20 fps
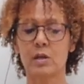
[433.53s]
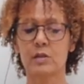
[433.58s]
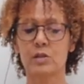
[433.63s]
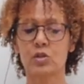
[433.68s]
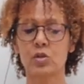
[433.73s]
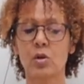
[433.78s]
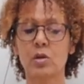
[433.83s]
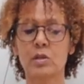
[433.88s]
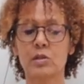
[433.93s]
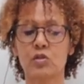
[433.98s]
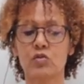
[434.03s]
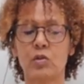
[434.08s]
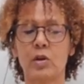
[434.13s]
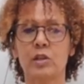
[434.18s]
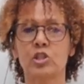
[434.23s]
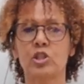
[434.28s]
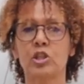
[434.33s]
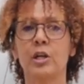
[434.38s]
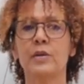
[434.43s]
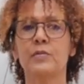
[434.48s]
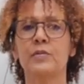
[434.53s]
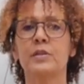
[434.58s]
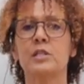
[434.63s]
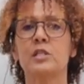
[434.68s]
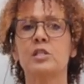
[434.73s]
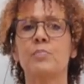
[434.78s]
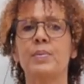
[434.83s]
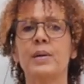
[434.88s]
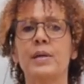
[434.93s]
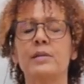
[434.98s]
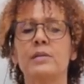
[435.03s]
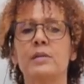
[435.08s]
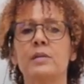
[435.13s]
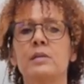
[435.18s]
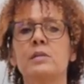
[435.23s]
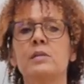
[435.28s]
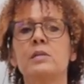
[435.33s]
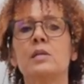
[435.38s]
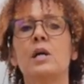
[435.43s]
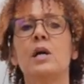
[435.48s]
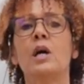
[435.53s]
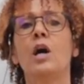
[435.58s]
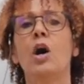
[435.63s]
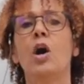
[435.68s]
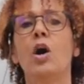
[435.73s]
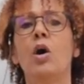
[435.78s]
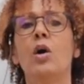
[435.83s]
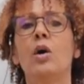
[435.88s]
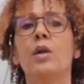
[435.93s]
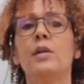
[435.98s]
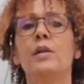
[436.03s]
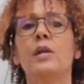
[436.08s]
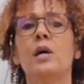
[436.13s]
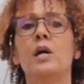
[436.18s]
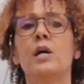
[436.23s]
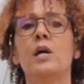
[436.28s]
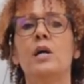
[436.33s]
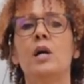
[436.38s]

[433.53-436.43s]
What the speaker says: soil structure that's dependent on